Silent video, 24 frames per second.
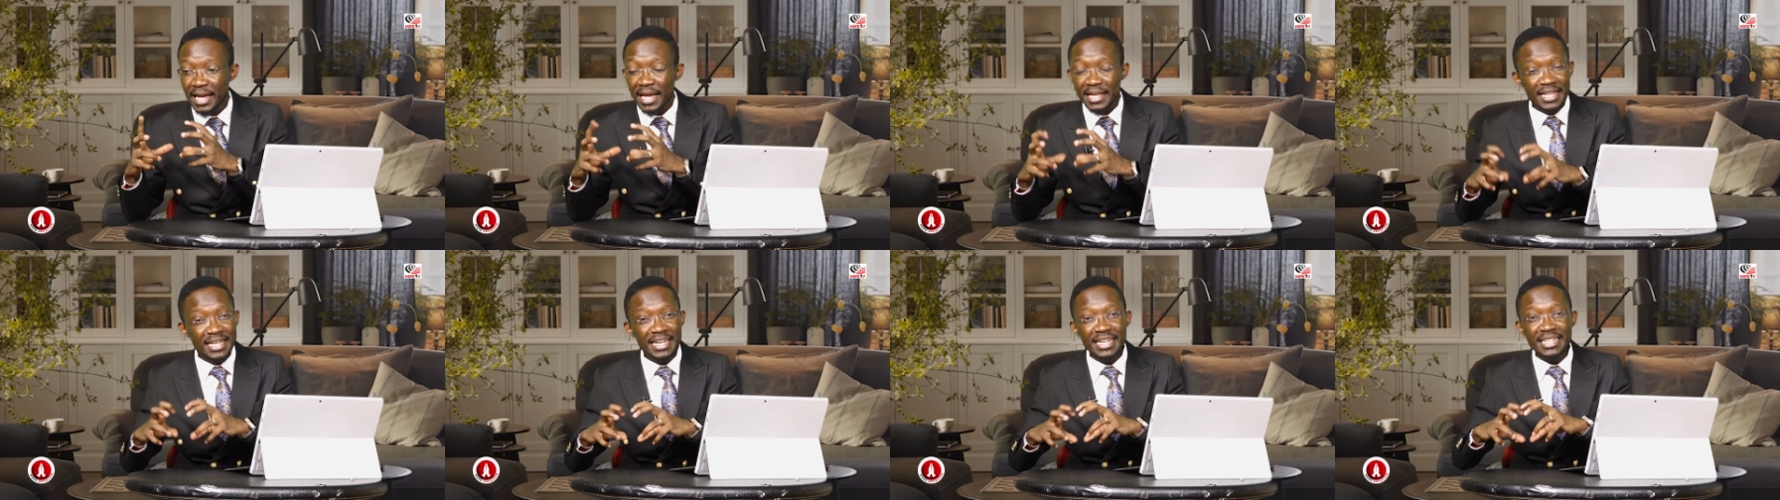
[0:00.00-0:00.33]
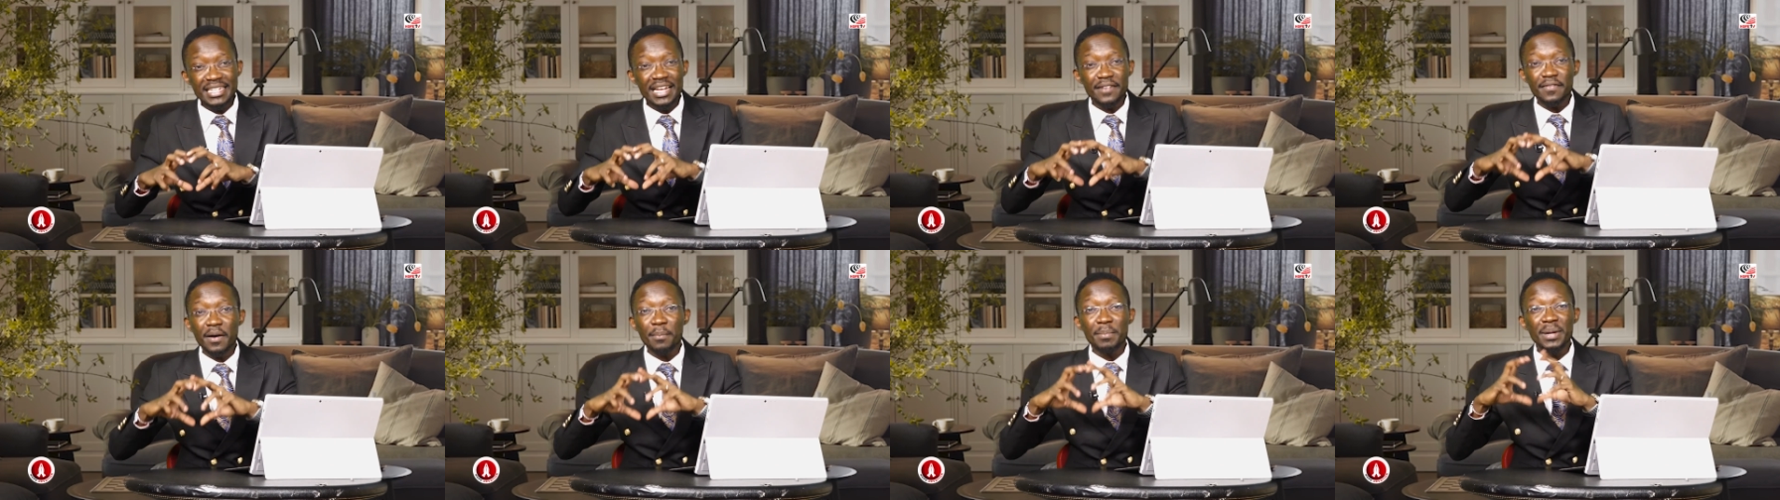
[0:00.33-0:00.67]
They
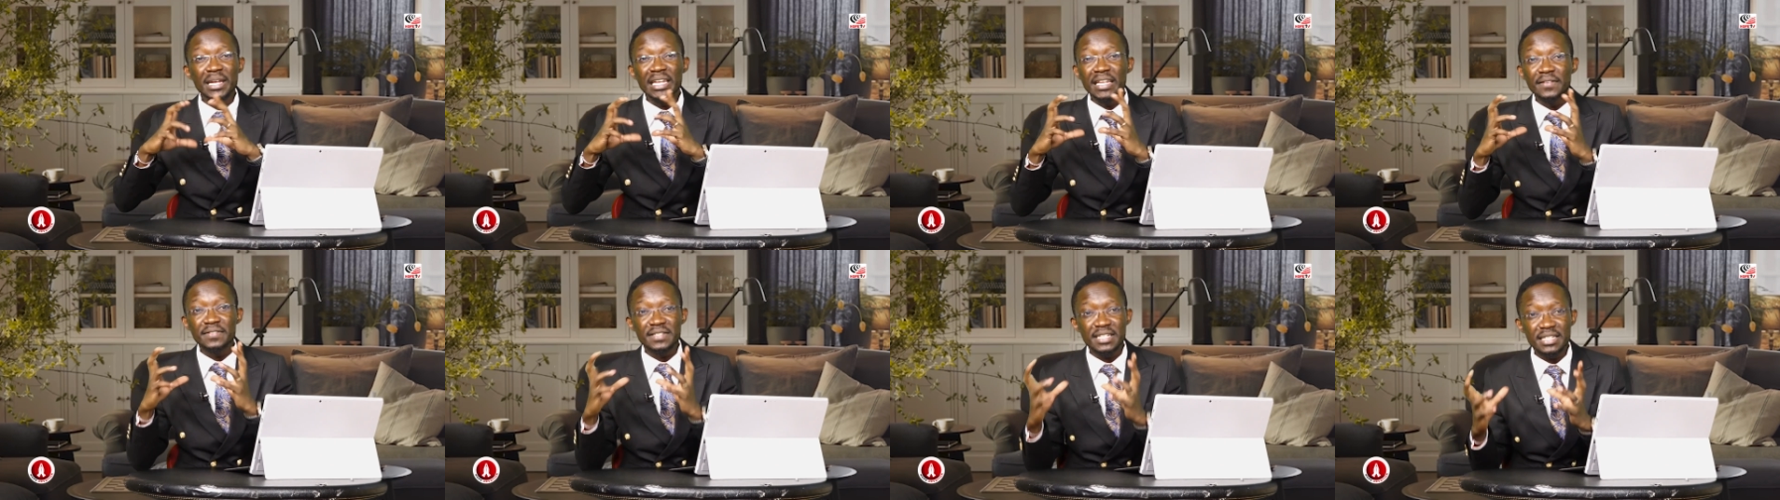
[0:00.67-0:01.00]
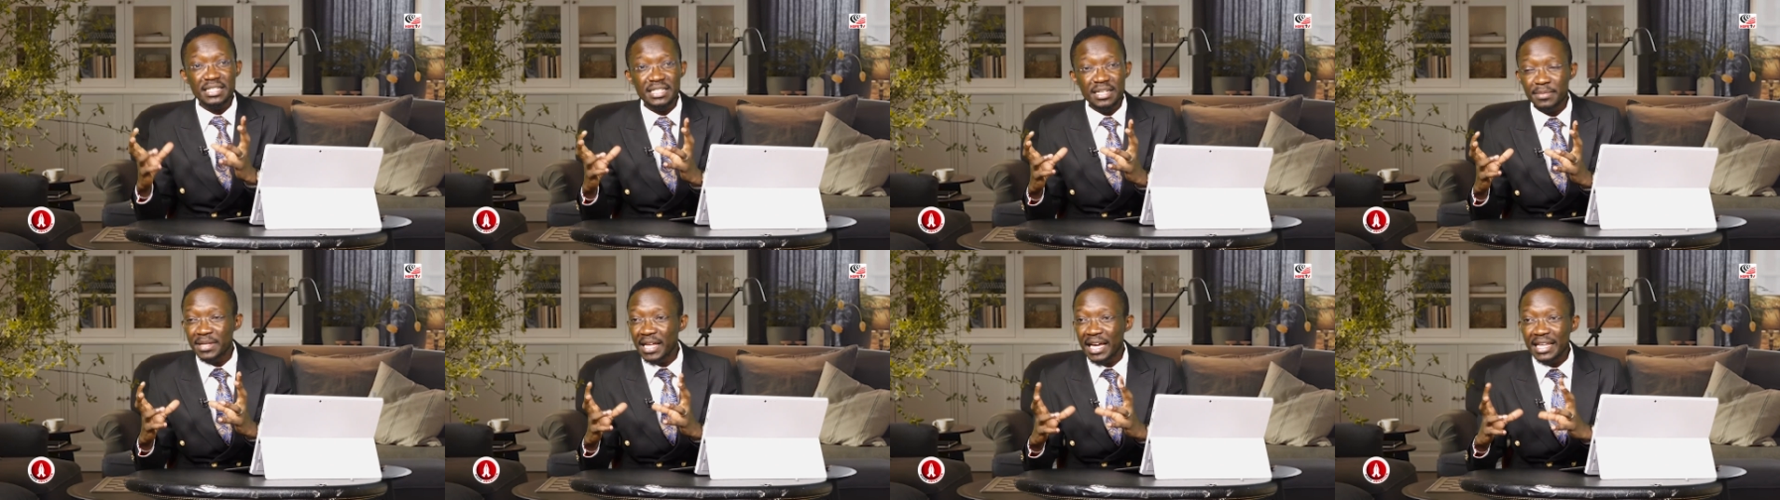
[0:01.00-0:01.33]
didn't have a belief
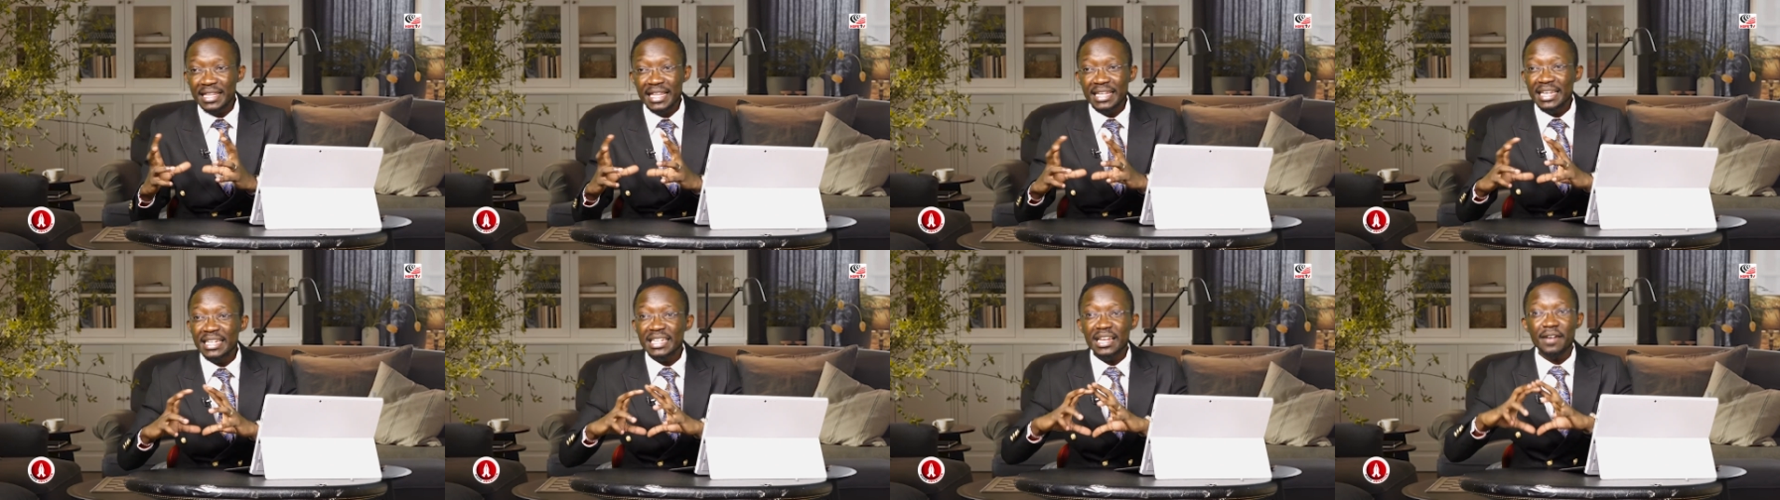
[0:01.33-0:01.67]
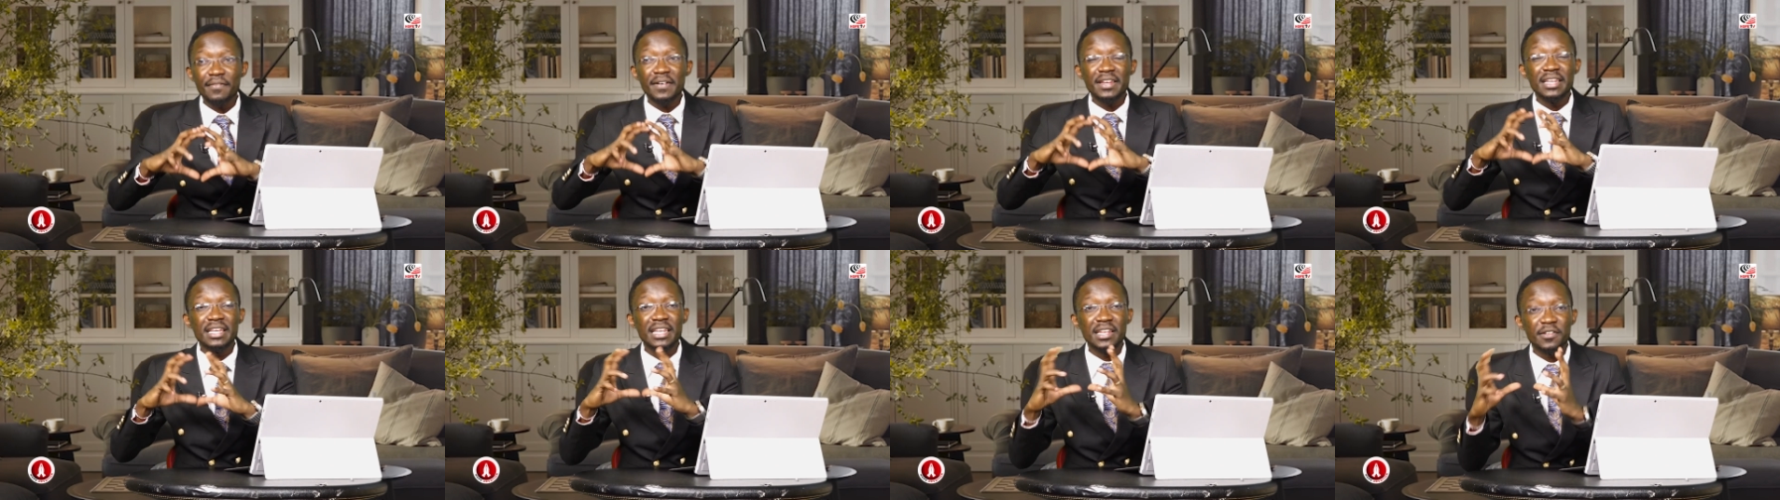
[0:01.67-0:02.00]
system, they, they, didn't
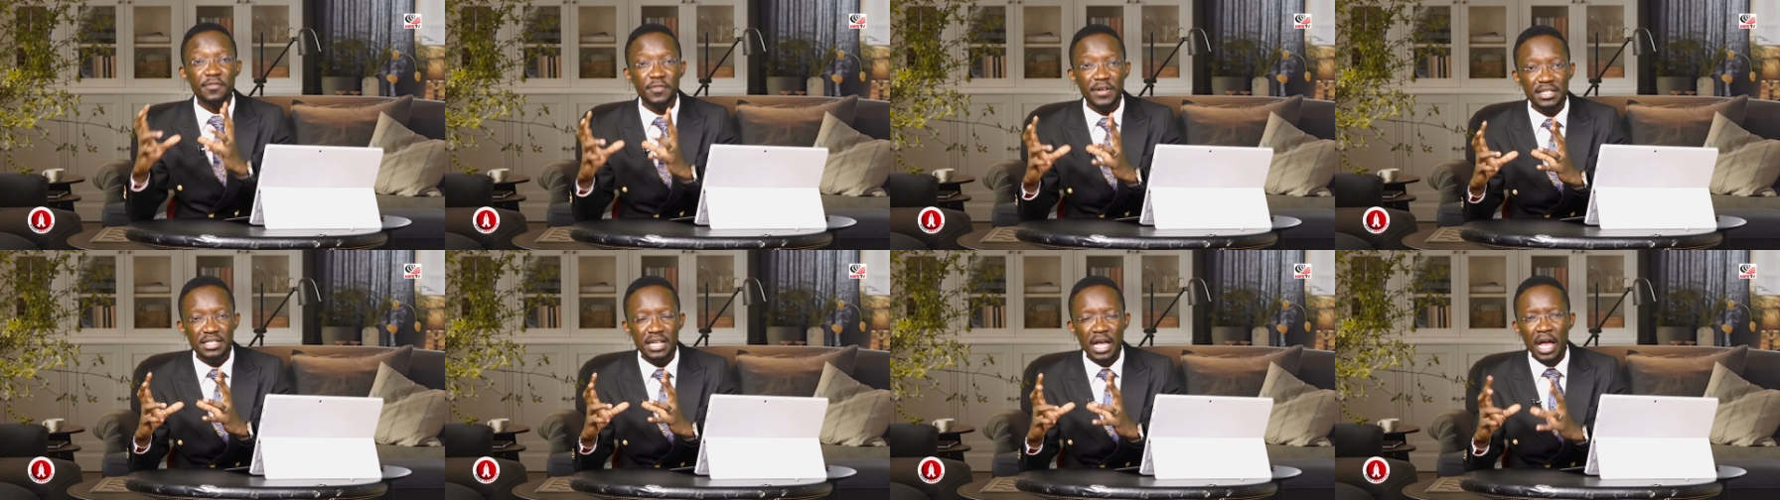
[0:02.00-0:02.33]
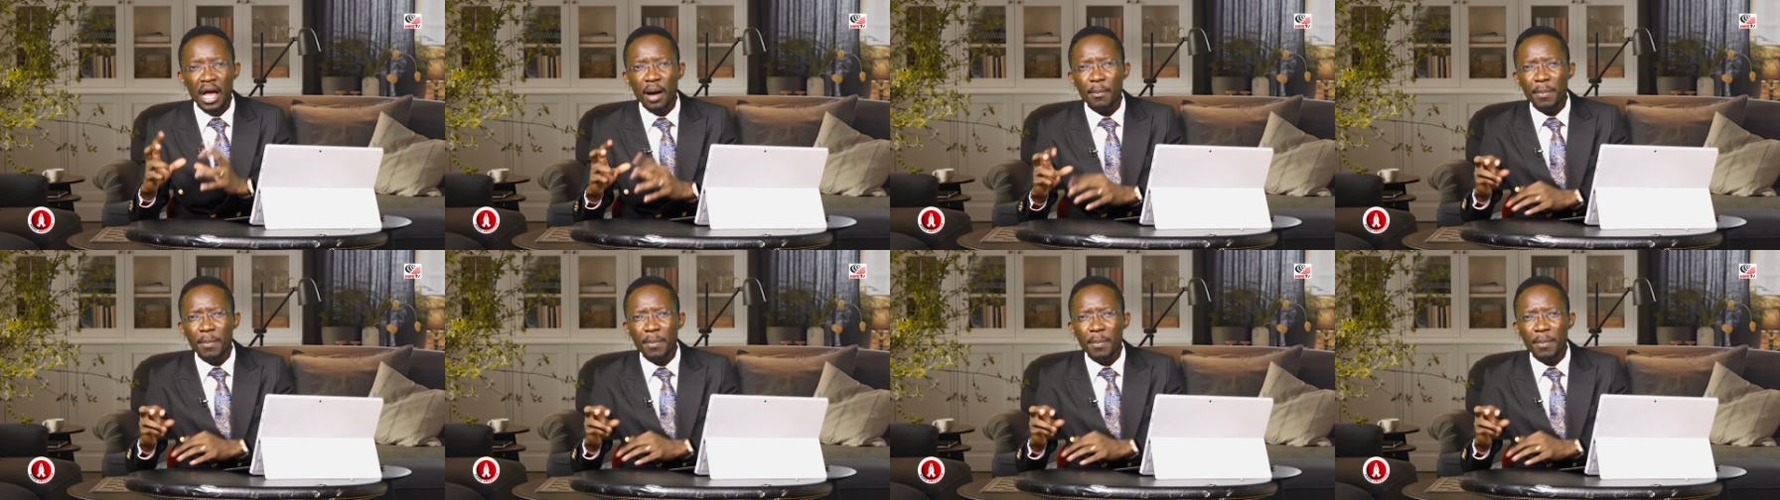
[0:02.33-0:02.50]
have any reference.